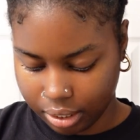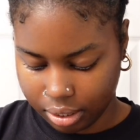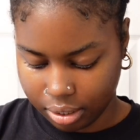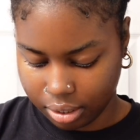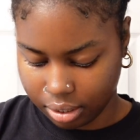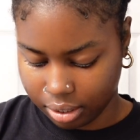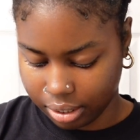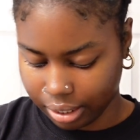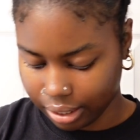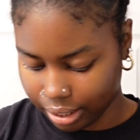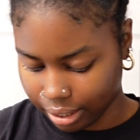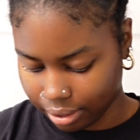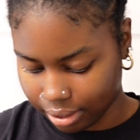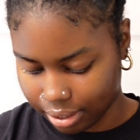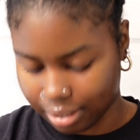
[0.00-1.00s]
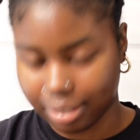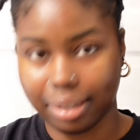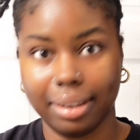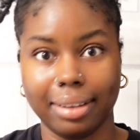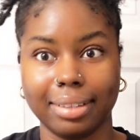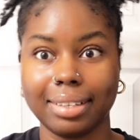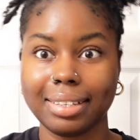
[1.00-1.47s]
There's nothing else to
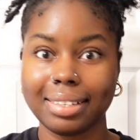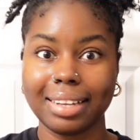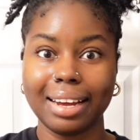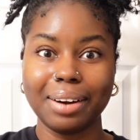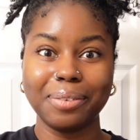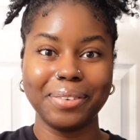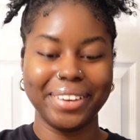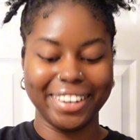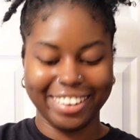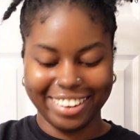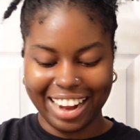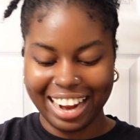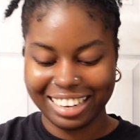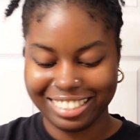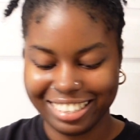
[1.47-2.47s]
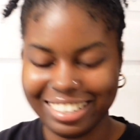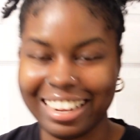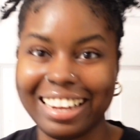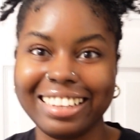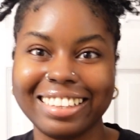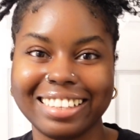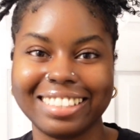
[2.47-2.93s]
say. This is kind of weird. I actually
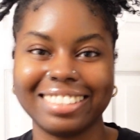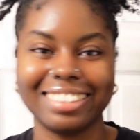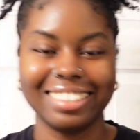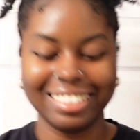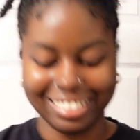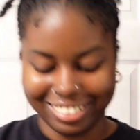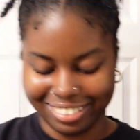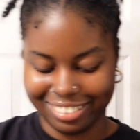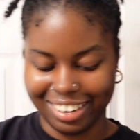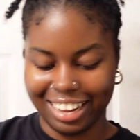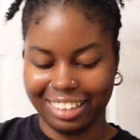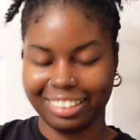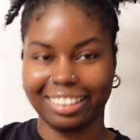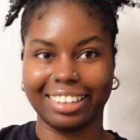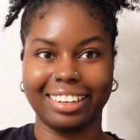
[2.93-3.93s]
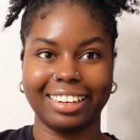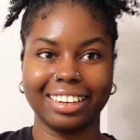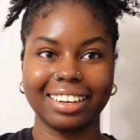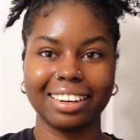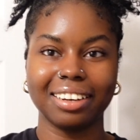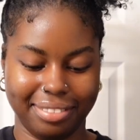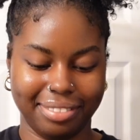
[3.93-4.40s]
like this though. I
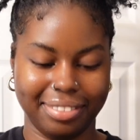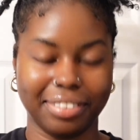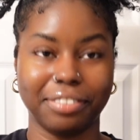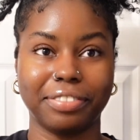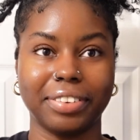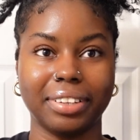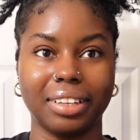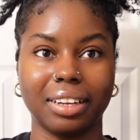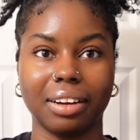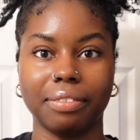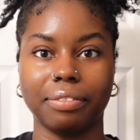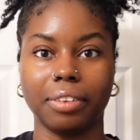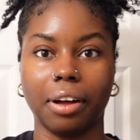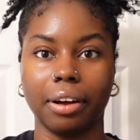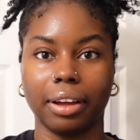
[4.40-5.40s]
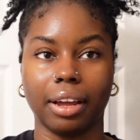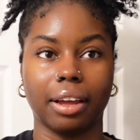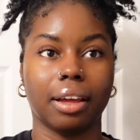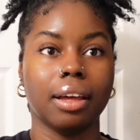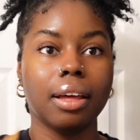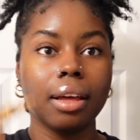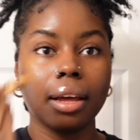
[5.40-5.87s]
like the feeling of
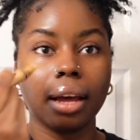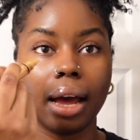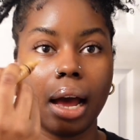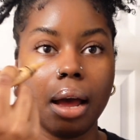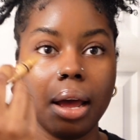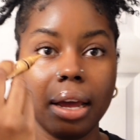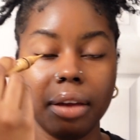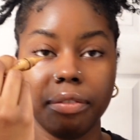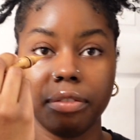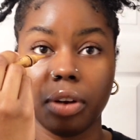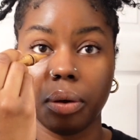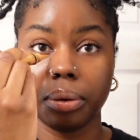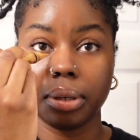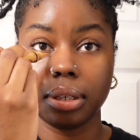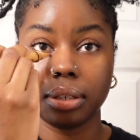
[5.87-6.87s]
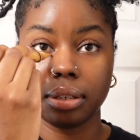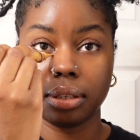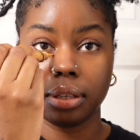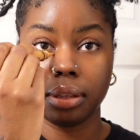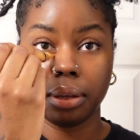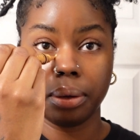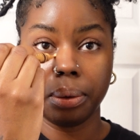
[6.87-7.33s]
vlogging. I
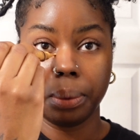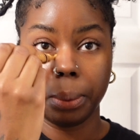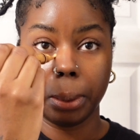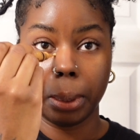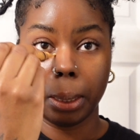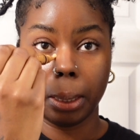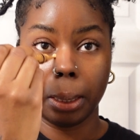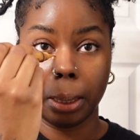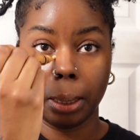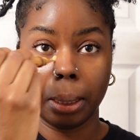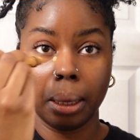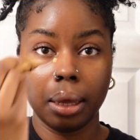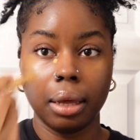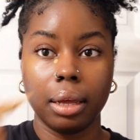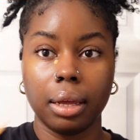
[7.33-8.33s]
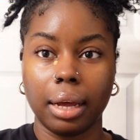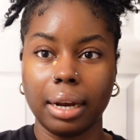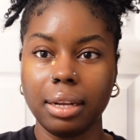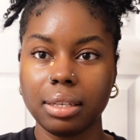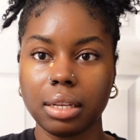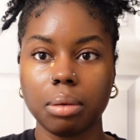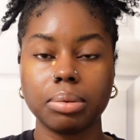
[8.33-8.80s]
noticed though, I
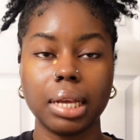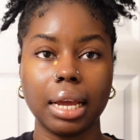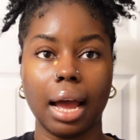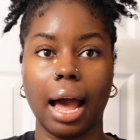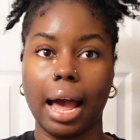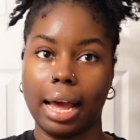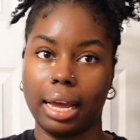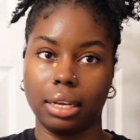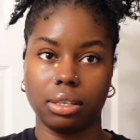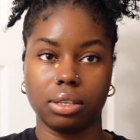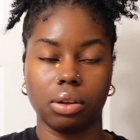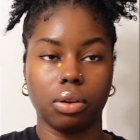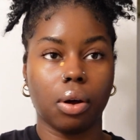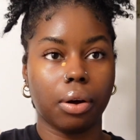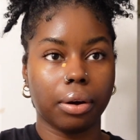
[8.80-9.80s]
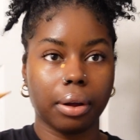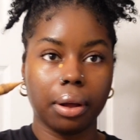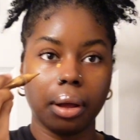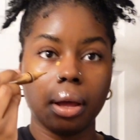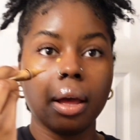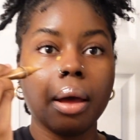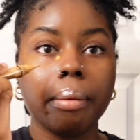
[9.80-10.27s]
need to stop saying I so long,
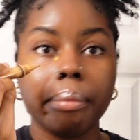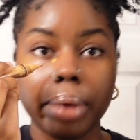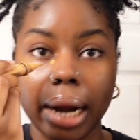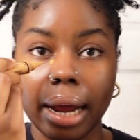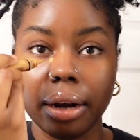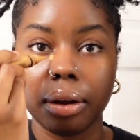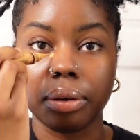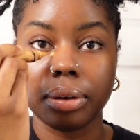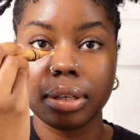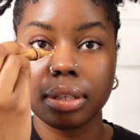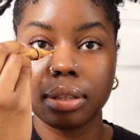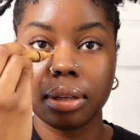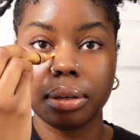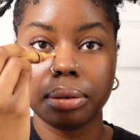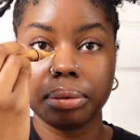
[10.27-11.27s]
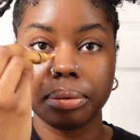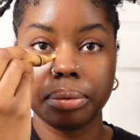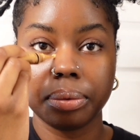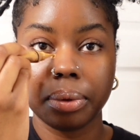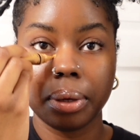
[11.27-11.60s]
but I noticed though